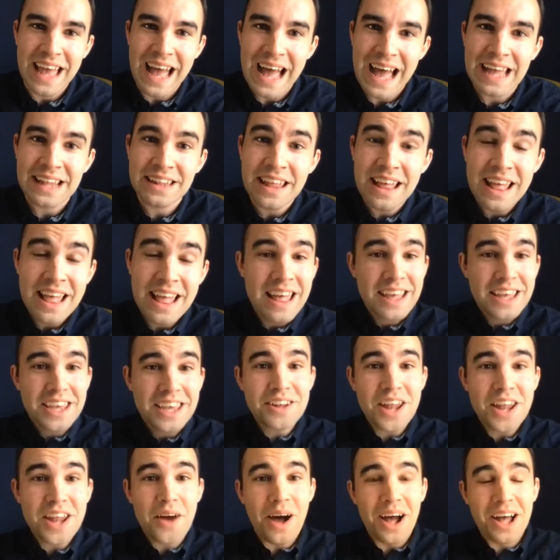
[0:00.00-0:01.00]
And,
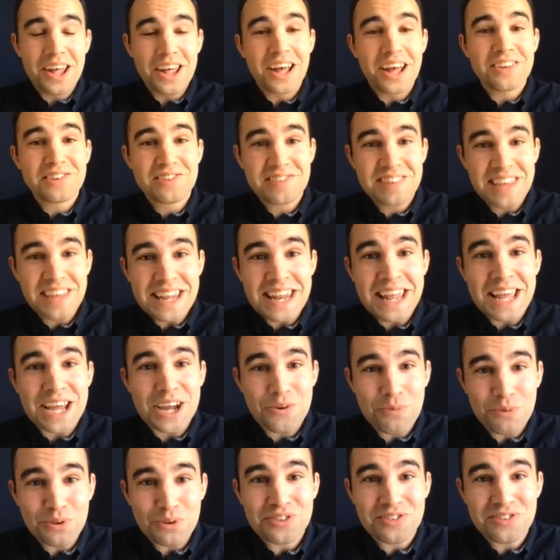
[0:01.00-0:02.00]
a cynic
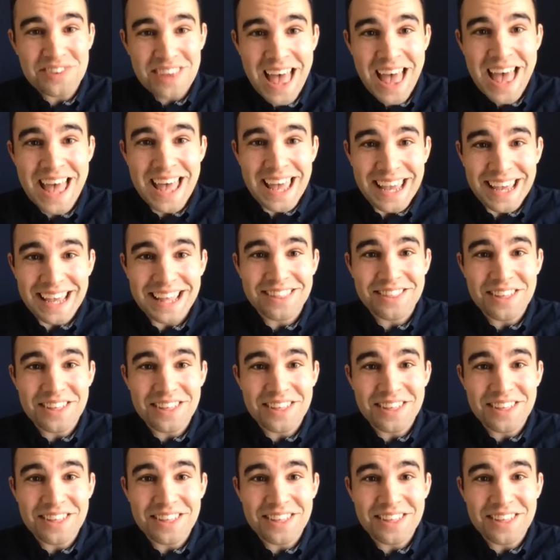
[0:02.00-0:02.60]
would say